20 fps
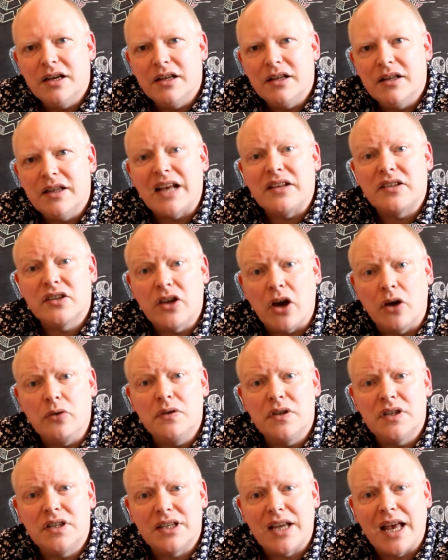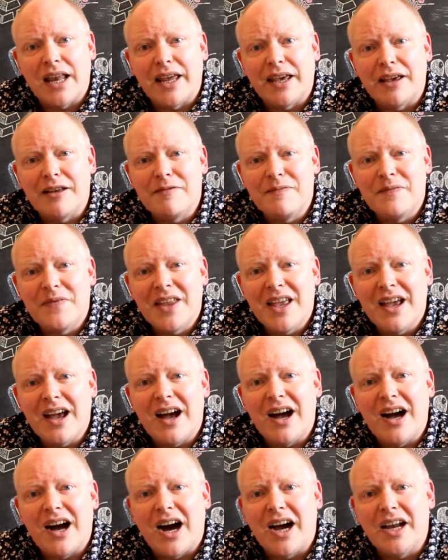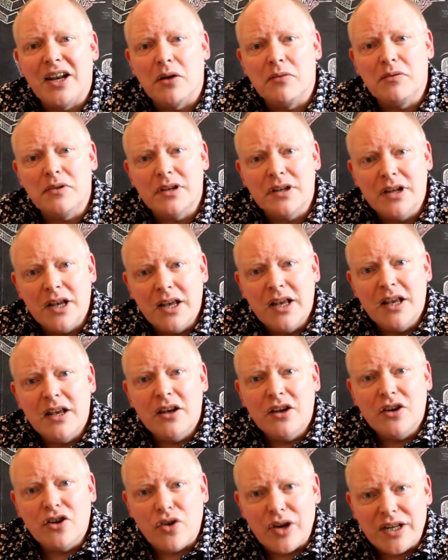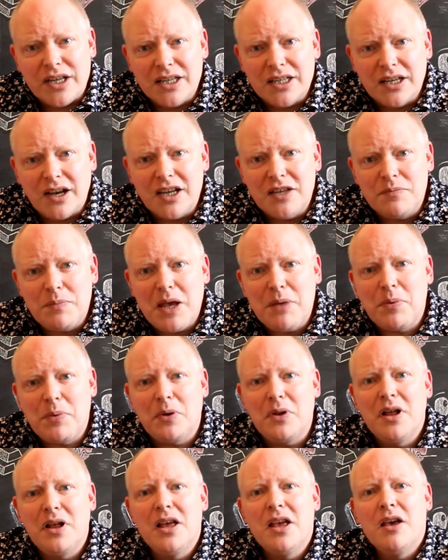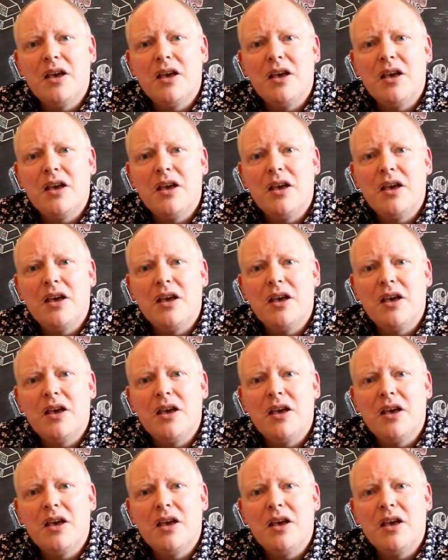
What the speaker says: That's ghost selling. I don't criticise people,